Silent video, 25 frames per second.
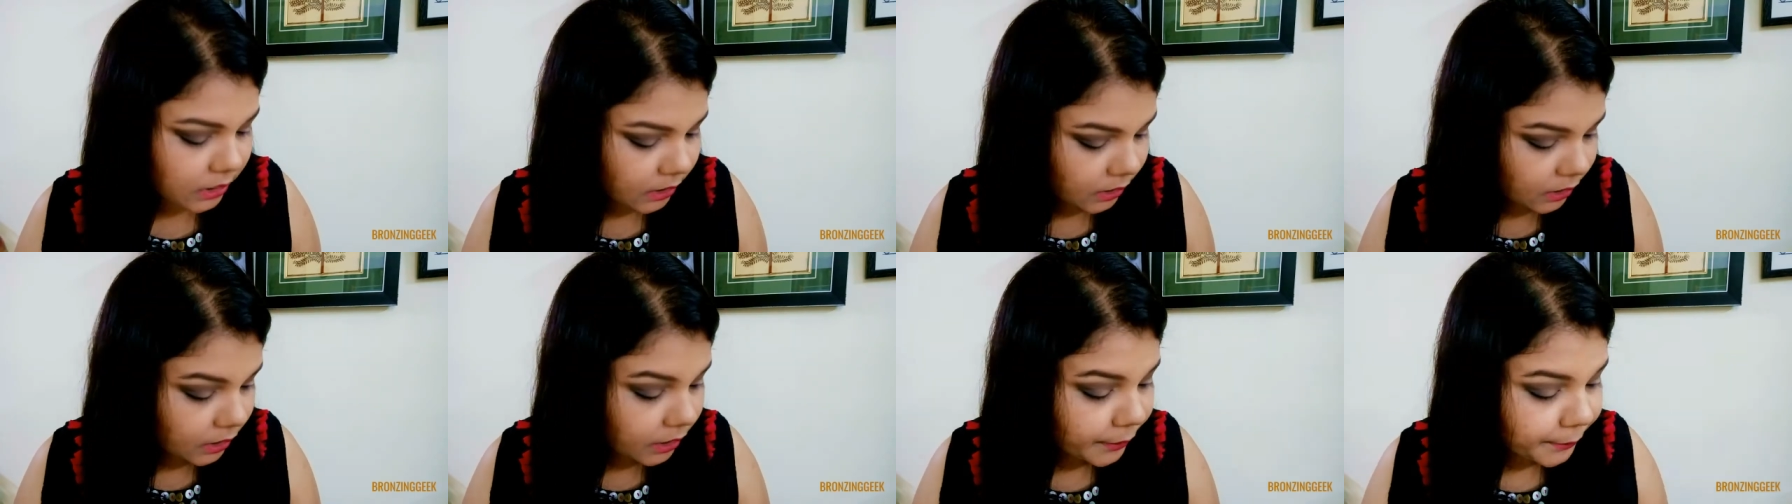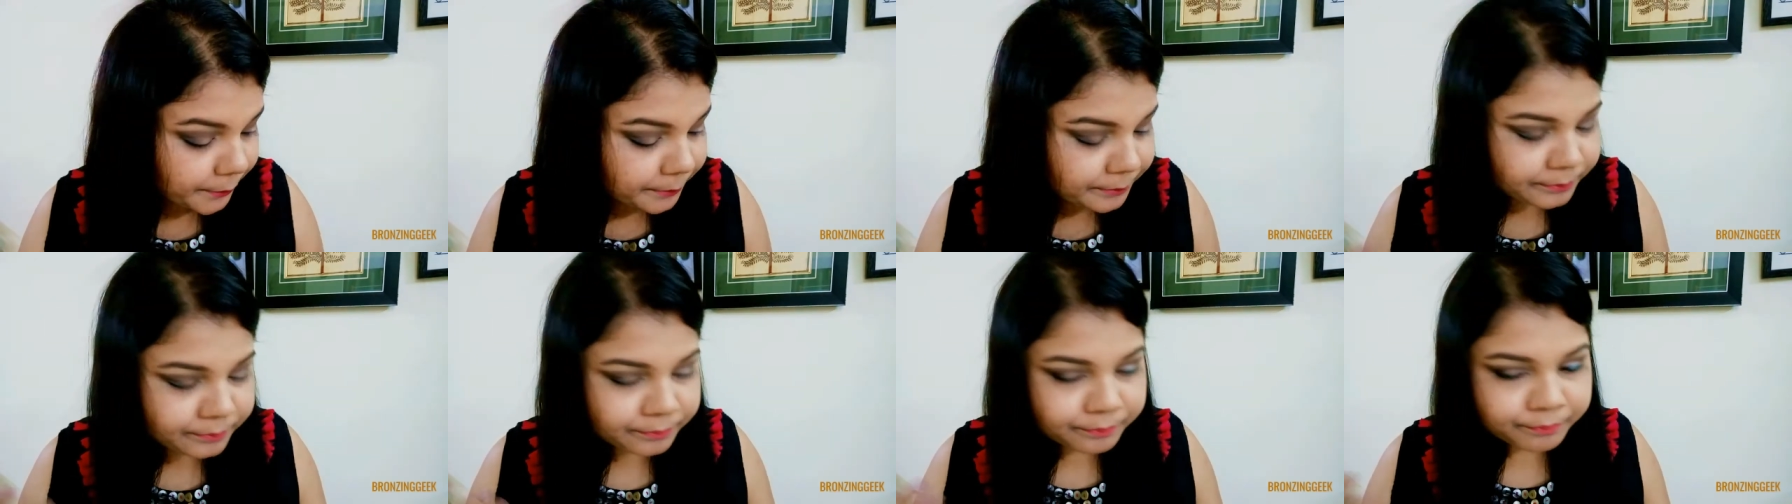
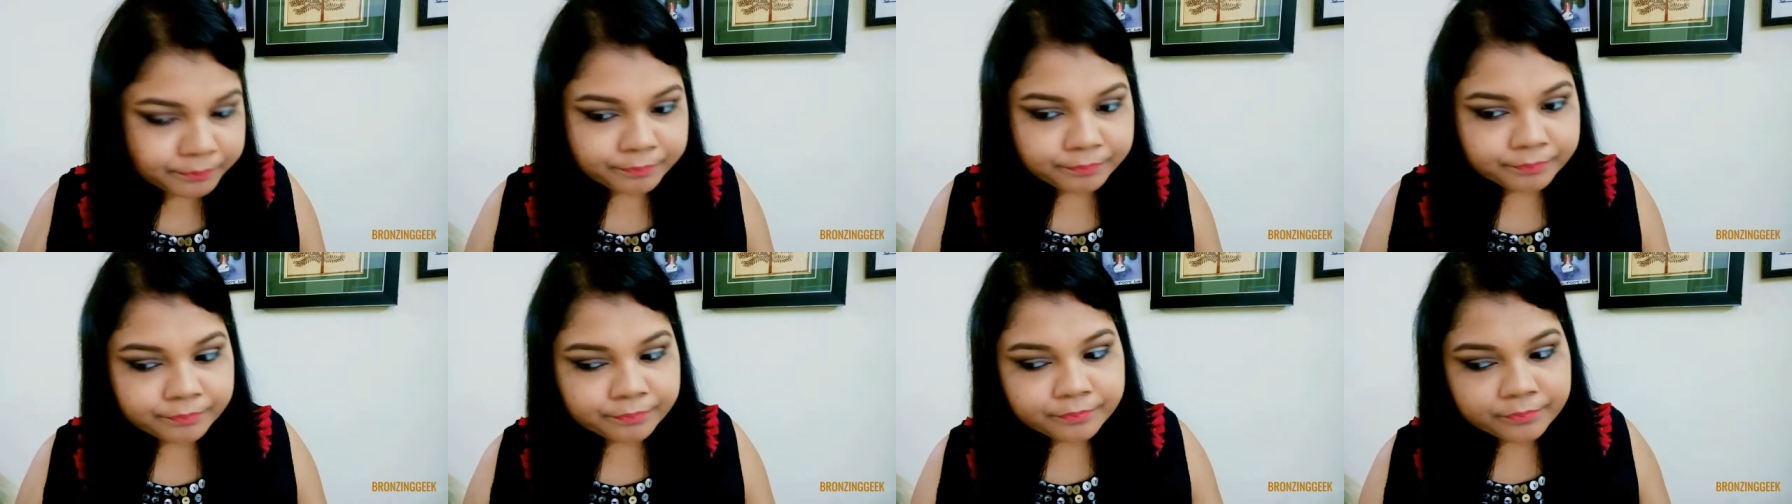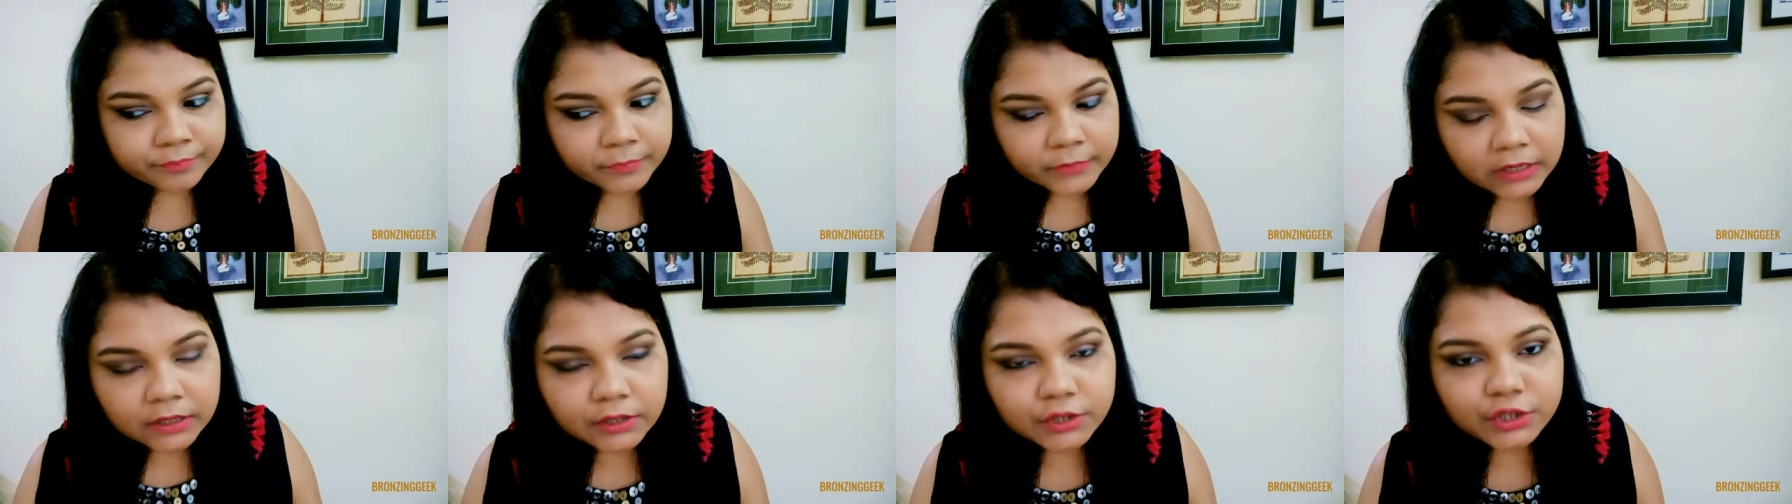the
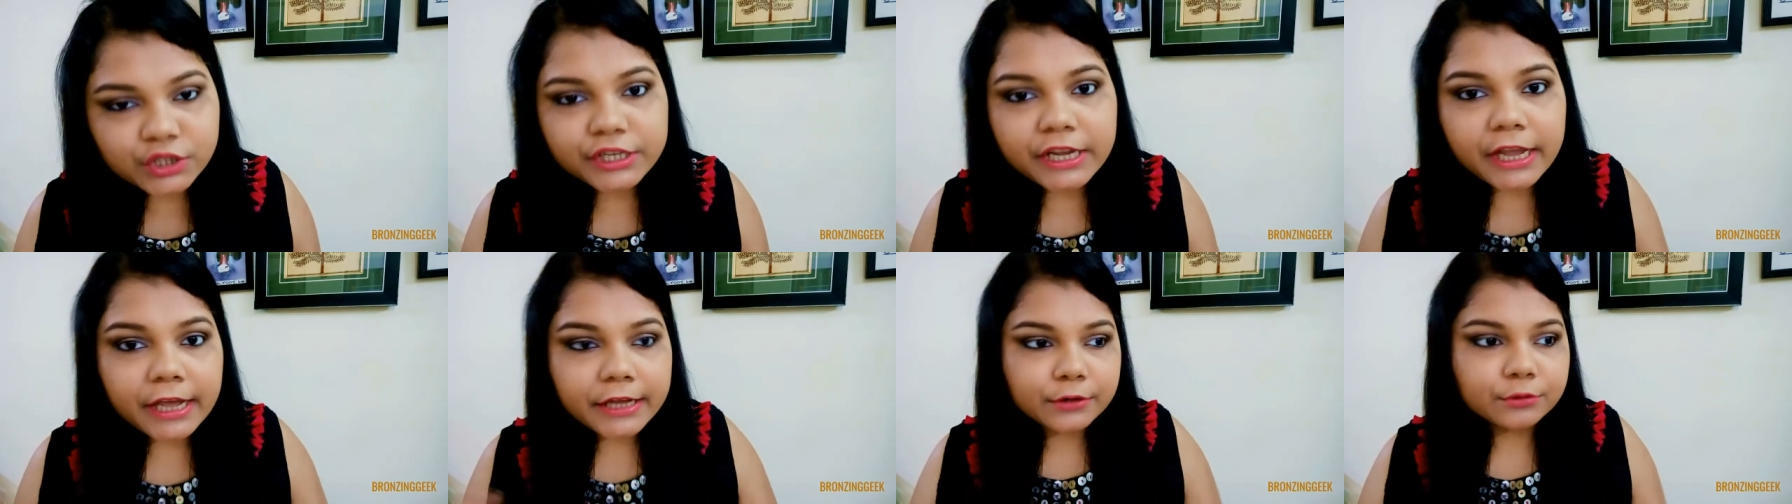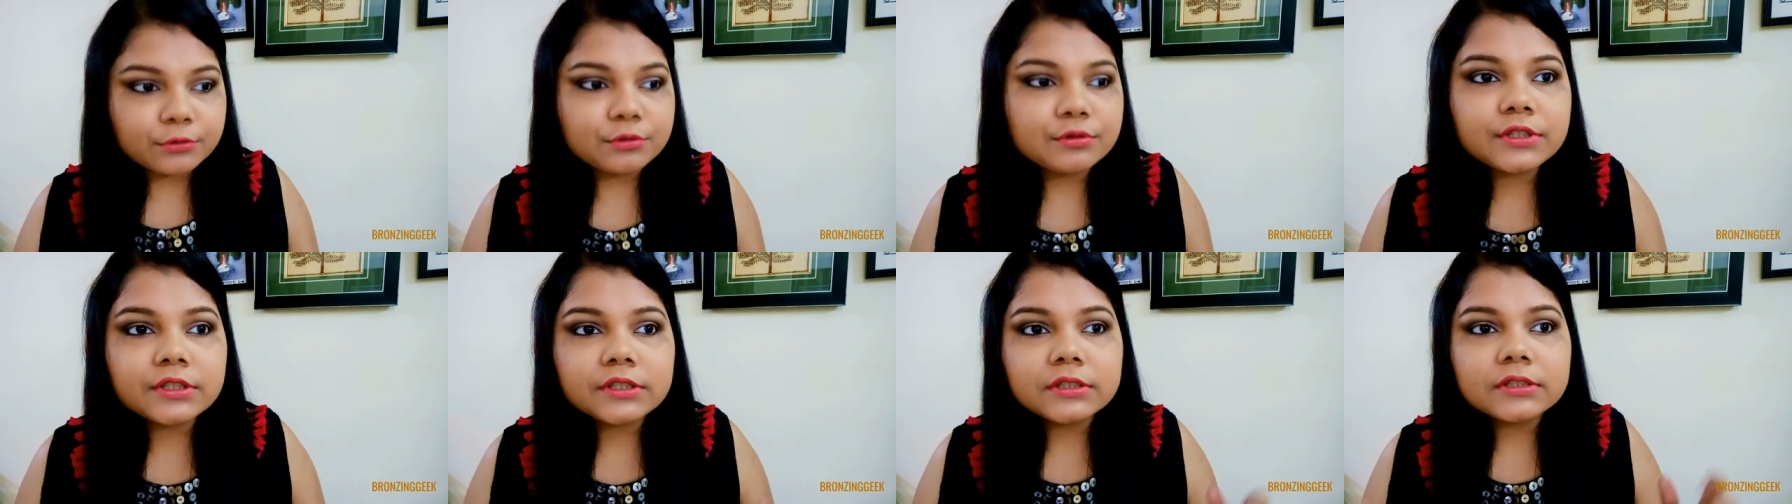
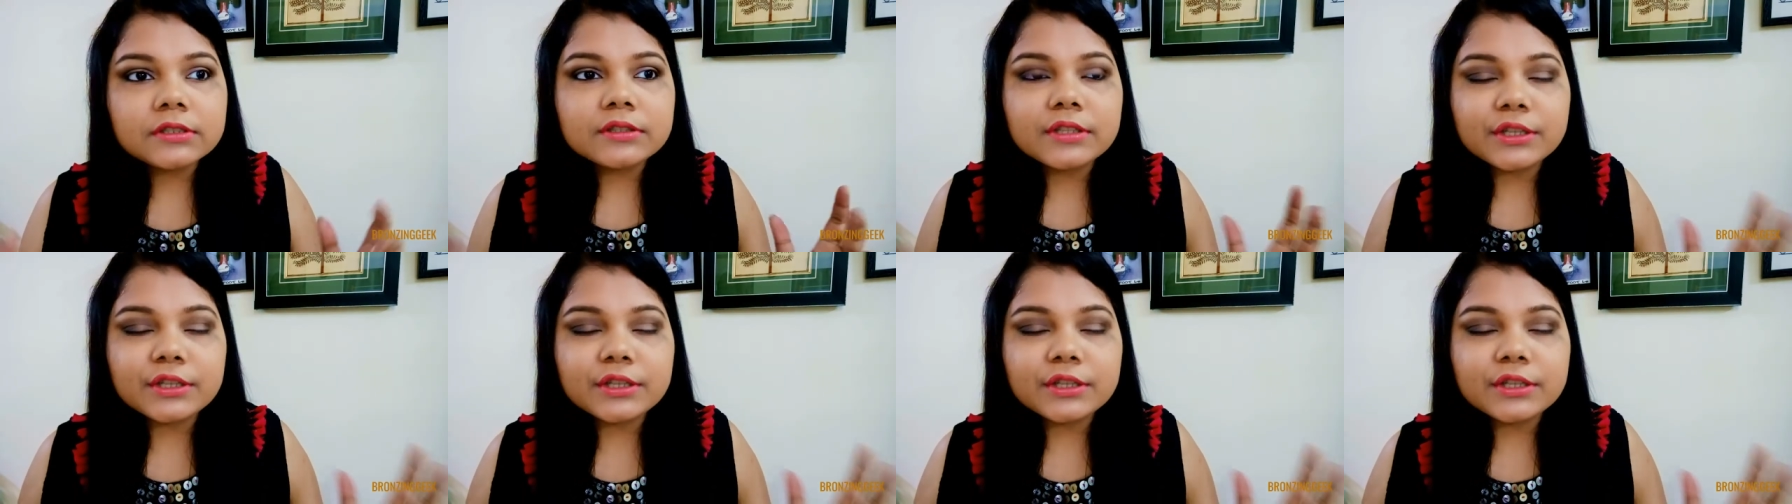shadows.